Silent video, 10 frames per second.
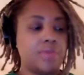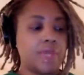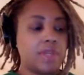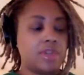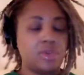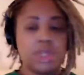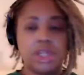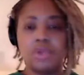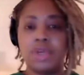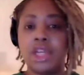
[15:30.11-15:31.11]
like a
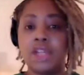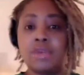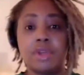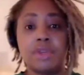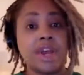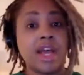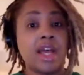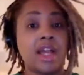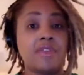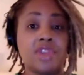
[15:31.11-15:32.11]
23
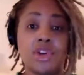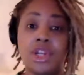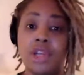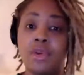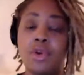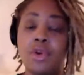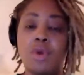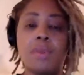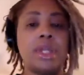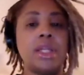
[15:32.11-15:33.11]
25 30 year old
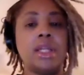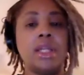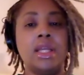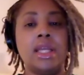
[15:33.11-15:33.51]
woman